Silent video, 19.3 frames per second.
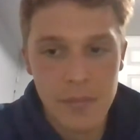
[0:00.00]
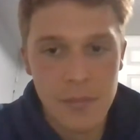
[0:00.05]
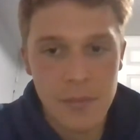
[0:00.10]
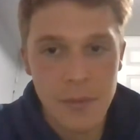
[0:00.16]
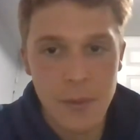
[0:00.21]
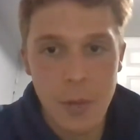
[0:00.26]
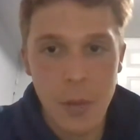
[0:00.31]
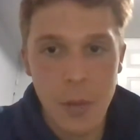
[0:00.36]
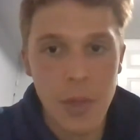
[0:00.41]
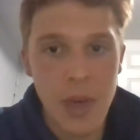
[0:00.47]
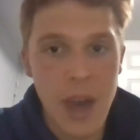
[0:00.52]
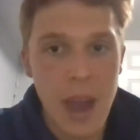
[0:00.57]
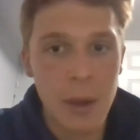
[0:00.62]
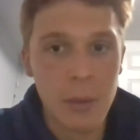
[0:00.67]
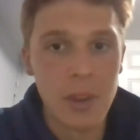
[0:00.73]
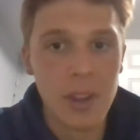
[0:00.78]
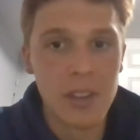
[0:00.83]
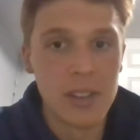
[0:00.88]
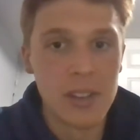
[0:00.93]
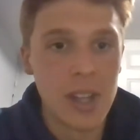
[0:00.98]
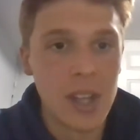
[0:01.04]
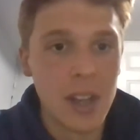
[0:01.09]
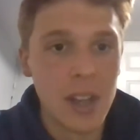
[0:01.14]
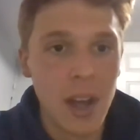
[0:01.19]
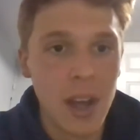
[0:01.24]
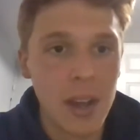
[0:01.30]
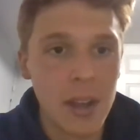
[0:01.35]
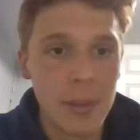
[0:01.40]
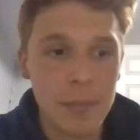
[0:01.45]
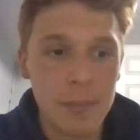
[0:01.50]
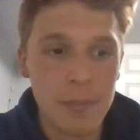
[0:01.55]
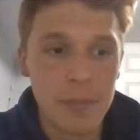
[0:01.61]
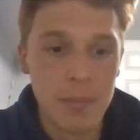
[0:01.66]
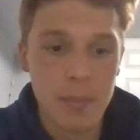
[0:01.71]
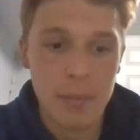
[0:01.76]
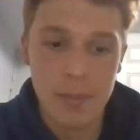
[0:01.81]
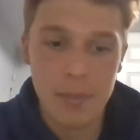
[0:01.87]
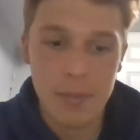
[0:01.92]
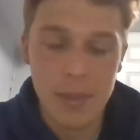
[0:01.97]
for that reason. Like,
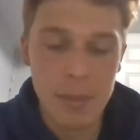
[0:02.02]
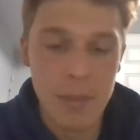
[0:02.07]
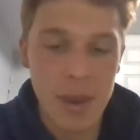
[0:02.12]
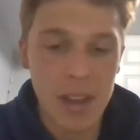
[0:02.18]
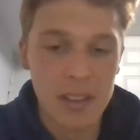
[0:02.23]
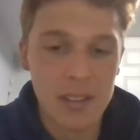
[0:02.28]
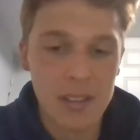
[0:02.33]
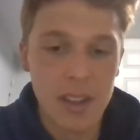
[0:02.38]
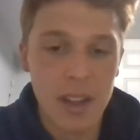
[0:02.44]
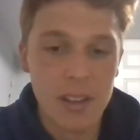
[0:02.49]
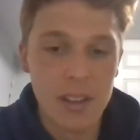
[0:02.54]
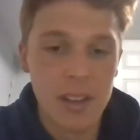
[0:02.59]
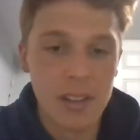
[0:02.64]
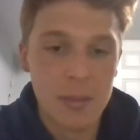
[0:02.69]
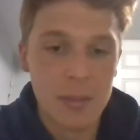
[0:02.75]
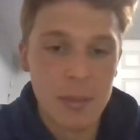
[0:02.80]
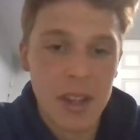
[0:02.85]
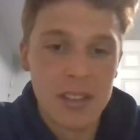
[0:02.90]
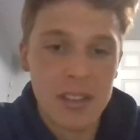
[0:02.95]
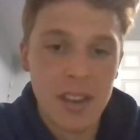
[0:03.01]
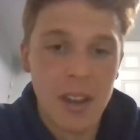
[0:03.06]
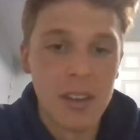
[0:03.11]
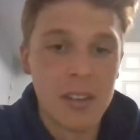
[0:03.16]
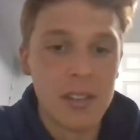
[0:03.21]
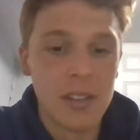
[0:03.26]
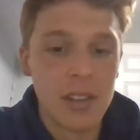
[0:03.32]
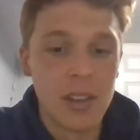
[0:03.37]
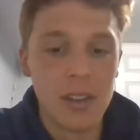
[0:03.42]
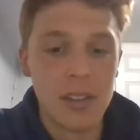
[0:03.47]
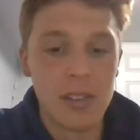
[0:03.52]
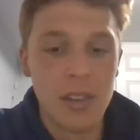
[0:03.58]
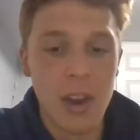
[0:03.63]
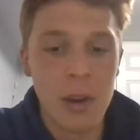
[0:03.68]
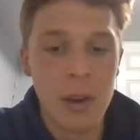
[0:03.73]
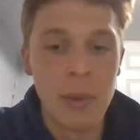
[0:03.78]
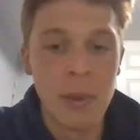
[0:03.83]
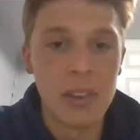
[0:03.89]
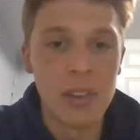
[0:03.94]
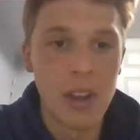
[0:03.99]
it doesn't make sense to
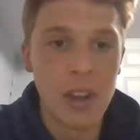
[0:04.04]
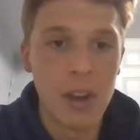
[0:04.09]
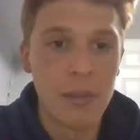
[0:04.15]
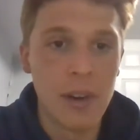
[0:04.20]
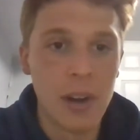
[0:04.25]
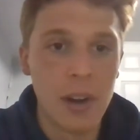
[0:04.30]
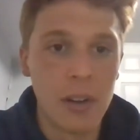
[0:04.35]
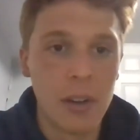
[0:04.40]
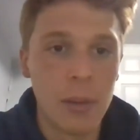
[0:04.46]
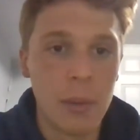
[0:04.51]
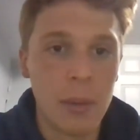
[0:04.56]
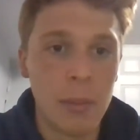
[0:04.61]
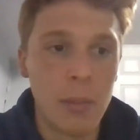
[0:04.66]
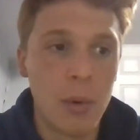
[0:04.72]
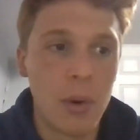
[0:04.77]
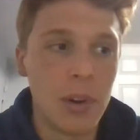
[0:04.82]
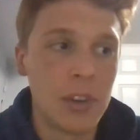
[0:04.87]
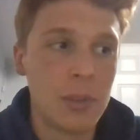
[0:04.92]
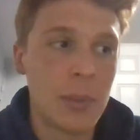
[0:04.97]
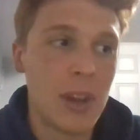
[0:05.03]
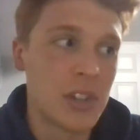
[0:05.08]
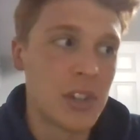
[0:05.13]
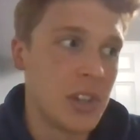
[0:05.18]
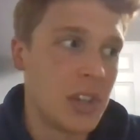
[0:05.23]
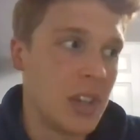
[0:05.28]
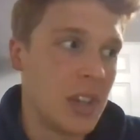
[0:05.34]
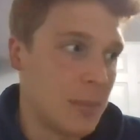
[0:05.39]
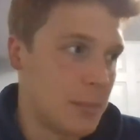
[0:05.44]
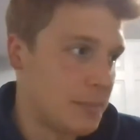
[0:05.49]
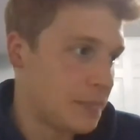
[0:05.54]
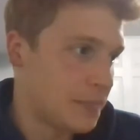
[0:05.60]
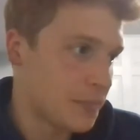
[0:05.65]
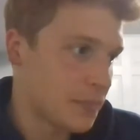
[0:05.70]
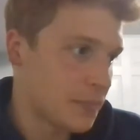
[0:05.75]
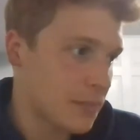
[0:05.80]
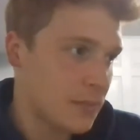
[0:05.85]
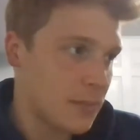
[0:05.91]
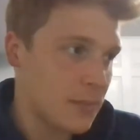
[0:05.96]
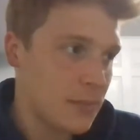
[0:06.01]
tire myself out a little bit more, especially
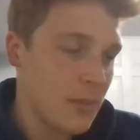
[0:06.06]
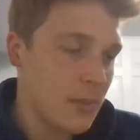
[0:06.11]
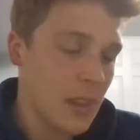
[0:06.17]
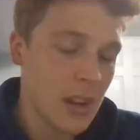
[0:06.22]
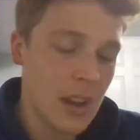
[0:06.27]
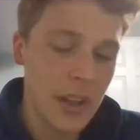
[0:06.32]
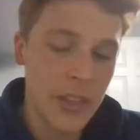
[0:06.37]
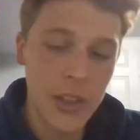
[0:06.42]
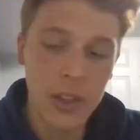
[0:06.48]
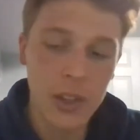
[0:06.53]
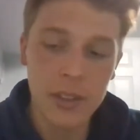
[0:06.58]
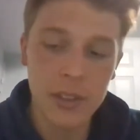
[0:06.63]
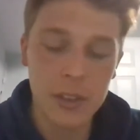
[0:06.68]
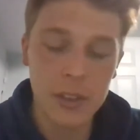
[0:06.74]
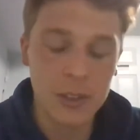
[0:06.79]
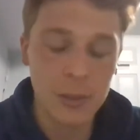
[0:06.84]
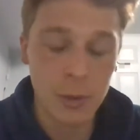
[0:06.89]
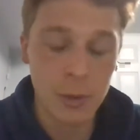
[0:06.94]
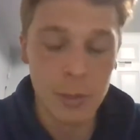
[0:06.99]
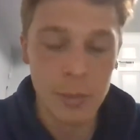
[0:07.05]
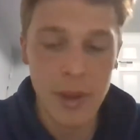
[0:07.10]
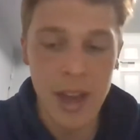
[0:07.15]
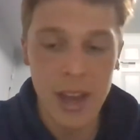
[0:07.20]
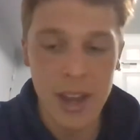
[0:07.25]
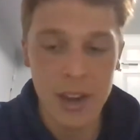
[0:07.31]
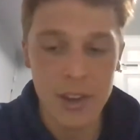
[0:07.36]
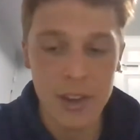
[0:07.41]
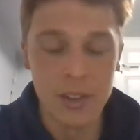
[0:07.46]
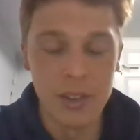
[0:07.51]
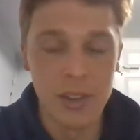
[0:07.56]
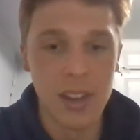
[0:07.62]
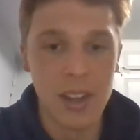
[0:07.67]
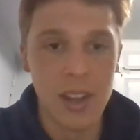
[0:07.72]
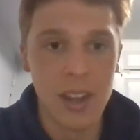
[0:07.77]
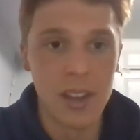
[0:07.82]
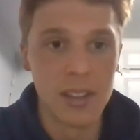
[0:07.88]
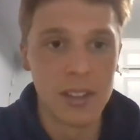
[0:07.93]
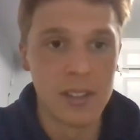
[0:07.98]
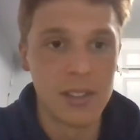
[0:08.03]
on the 200 back on your
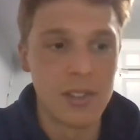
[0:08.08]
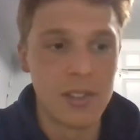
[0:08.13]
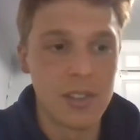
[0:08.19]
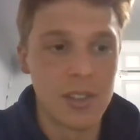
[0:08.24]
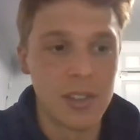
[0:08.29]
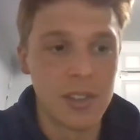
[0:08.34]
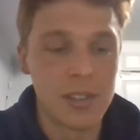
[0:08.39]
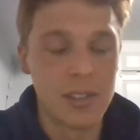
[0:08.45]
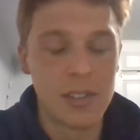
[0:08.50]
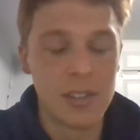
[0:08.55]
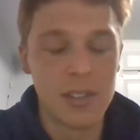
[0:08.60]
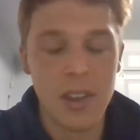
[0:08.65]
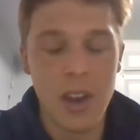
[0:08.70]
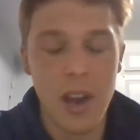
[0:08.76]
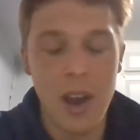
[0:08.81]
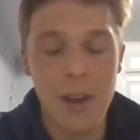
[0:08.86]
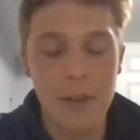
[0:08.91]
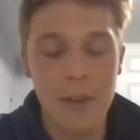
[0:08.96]
legs. It's just tough.